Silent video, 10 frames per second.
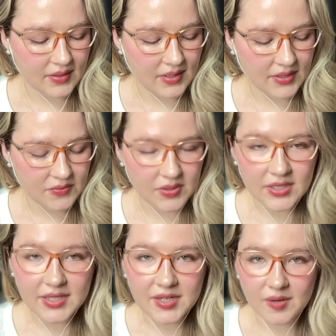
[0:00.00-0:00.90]
It's
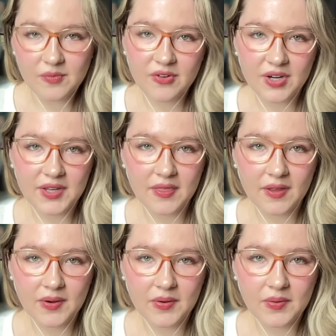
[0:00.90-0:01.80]
really comforting
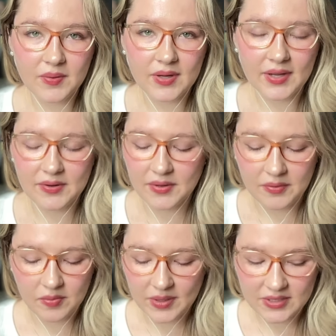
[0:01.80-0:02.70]
though. I don't know,
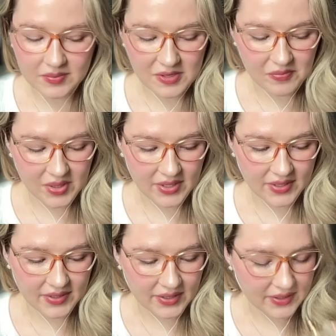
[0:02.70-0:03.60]
it reminds me of being
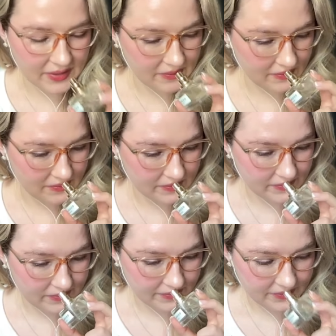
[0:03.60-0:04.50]
a kid
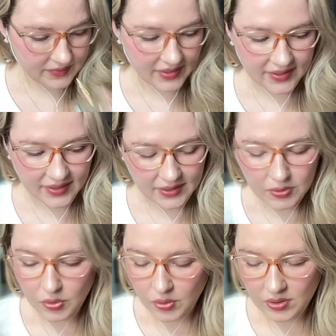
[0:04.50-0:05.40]
in
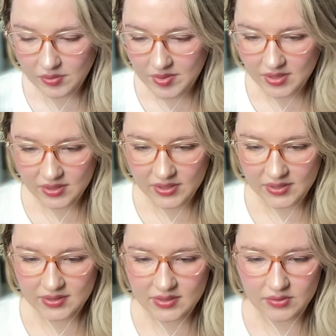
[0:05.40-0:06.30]
like old
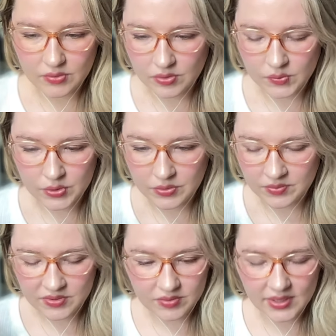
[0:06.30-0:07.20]
buildings and old
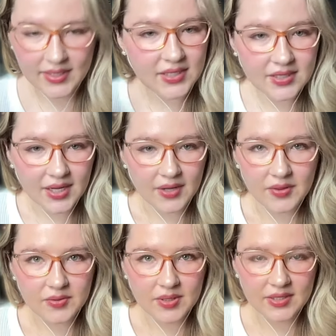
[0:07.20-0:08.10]
rooms where like
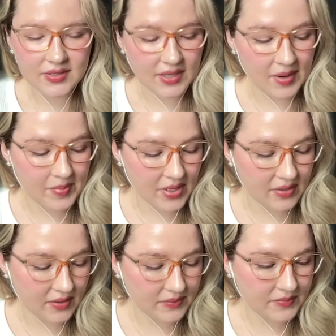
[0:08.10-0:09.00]
gatherings happened.